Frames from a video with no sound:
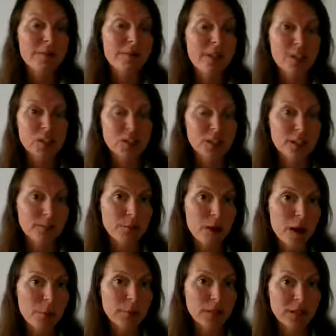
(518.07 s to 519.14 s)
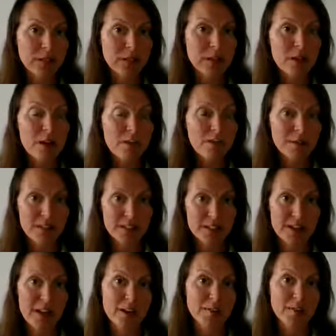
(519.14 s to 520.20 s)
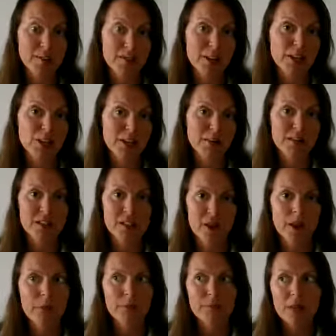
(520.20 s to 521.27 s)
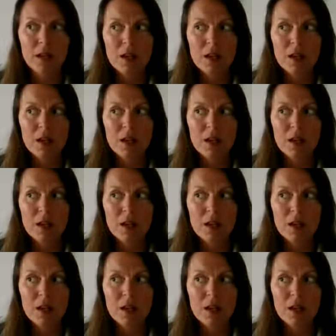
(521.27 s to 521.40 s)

functioning properly for the entire duration of the cell.